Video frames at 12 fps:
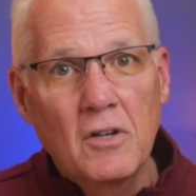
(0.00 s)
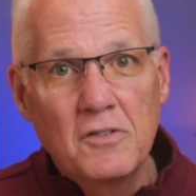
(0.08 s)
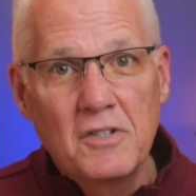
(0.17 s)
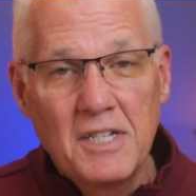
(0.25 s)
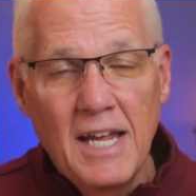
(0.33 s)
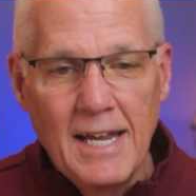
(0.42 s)
because
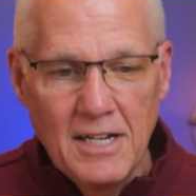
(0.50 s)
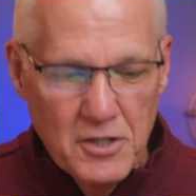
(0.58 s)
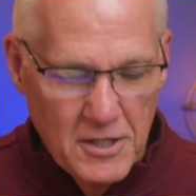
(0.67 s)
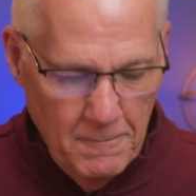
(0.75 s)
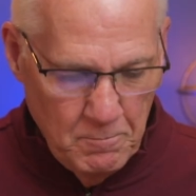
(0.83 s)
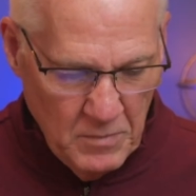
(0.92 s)
it's
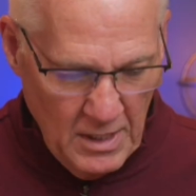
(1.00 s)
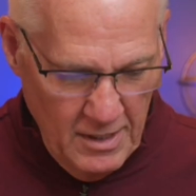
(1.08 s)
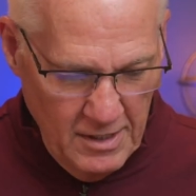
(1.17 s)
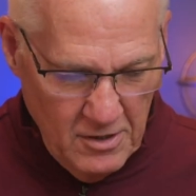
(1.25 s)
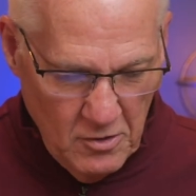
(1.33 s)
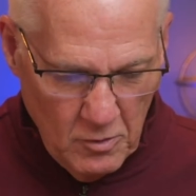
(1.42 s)
H.
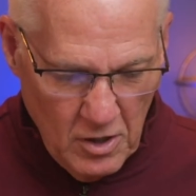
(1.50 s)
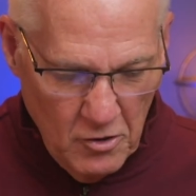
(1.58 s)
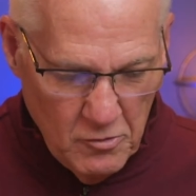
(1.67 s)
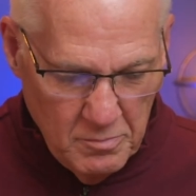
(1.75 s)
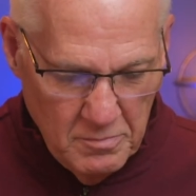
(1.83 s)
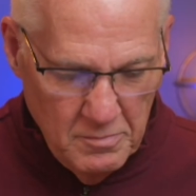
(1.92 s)
You know,
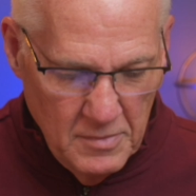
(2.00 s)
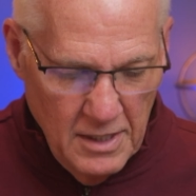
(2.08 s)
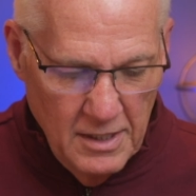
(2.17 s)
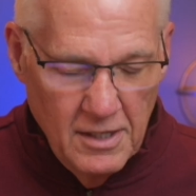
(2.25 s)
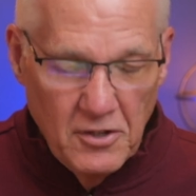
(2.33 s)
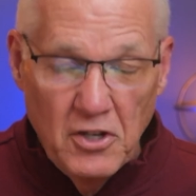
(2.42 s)
Globe
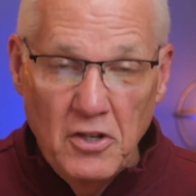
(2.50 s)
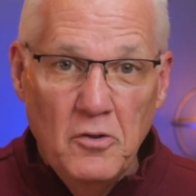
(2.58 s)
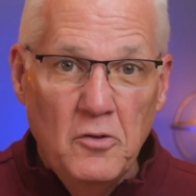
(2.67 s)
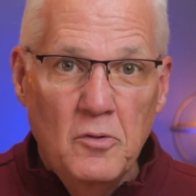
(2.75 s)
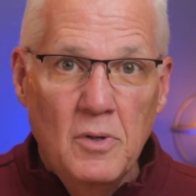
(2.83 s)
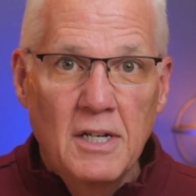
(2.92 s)

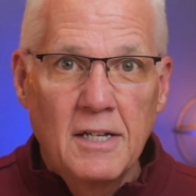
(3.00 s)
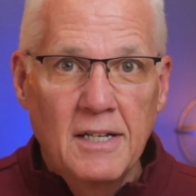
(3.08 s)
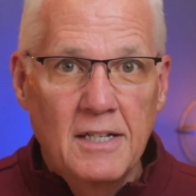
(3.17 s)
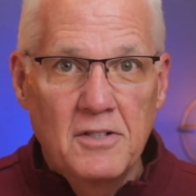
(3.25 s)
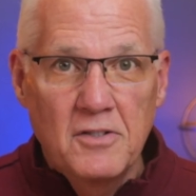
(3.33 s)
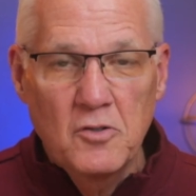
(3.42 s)
Q
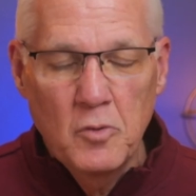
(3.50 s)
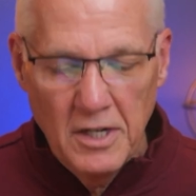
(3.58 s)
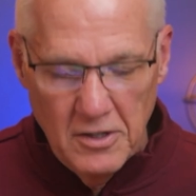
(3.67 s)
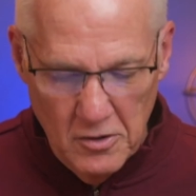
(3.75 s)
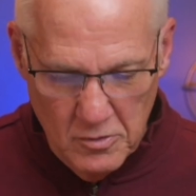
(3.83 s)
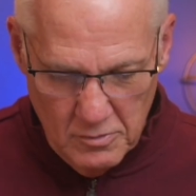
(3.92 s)
is
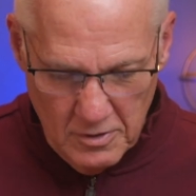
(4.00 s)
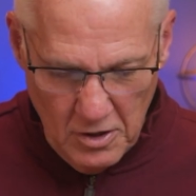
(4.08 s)
Quick Note,